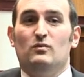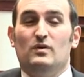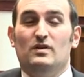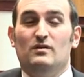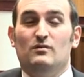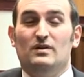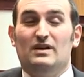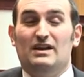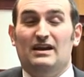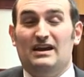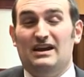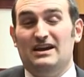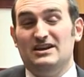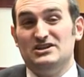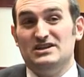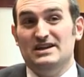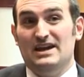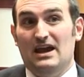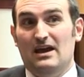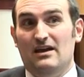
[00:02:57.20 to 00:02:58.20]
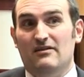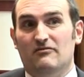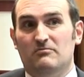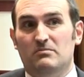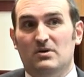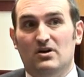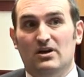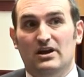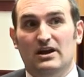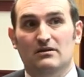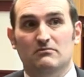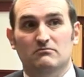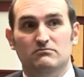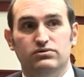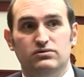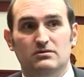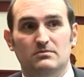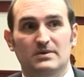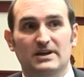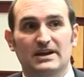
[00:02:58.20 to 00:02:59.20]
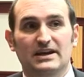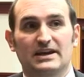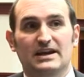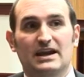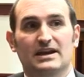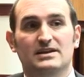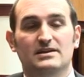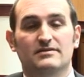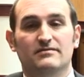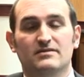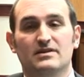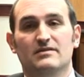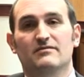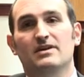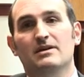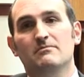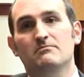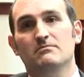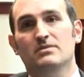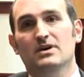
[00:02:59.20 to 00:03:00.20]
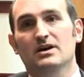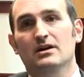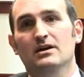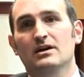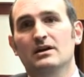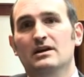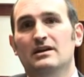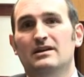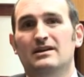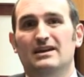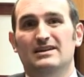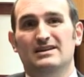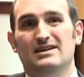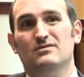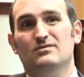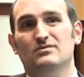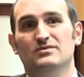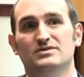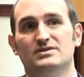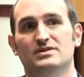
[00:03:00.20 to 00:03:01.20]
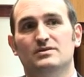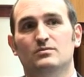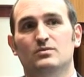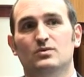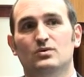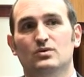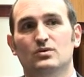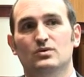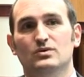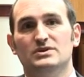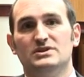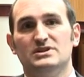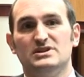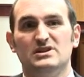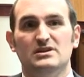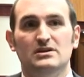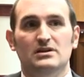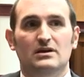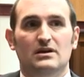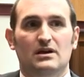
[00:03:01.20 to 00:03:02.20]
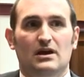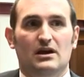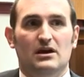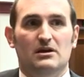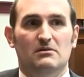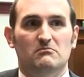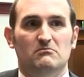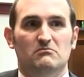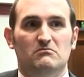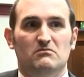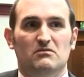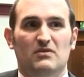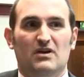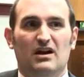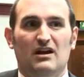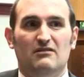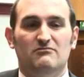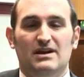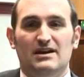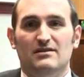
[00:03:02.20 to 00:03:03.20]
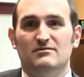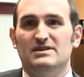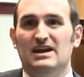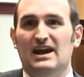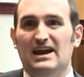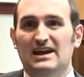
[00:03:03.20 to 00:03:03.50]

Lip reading: We will actually have, by probably the end of November, getting on towards around